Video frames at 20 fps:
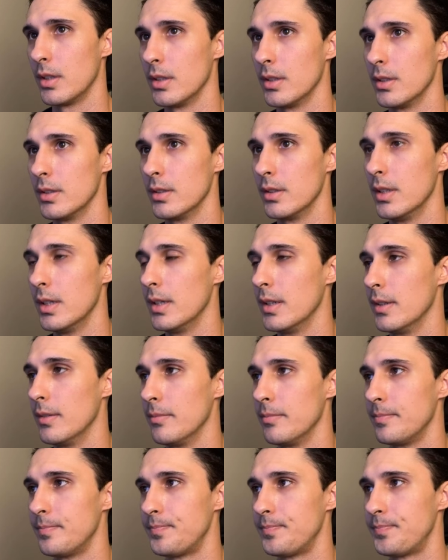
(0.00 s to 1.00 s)
good,
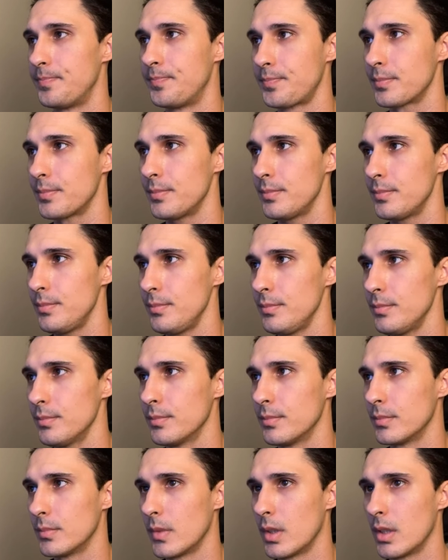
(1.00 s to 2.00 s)
then
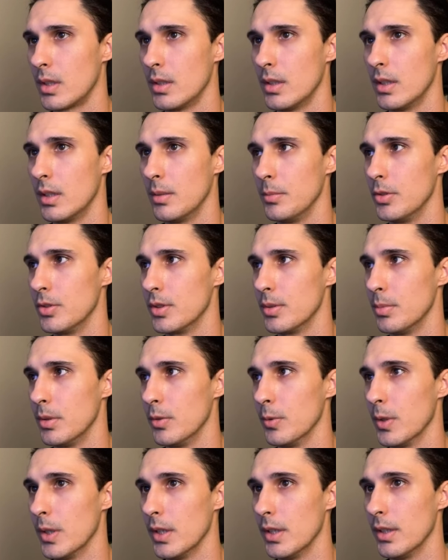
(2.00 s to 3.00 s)
you should be
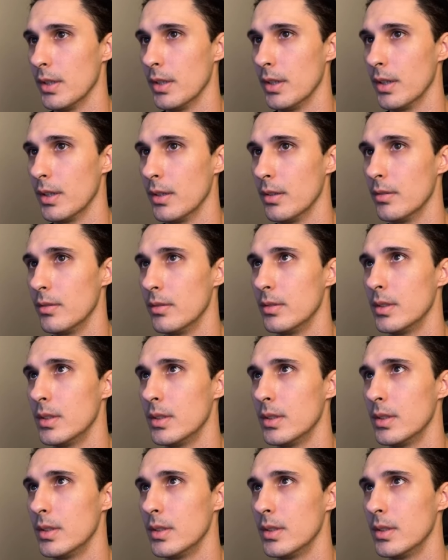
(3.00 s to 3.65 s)
ready to go.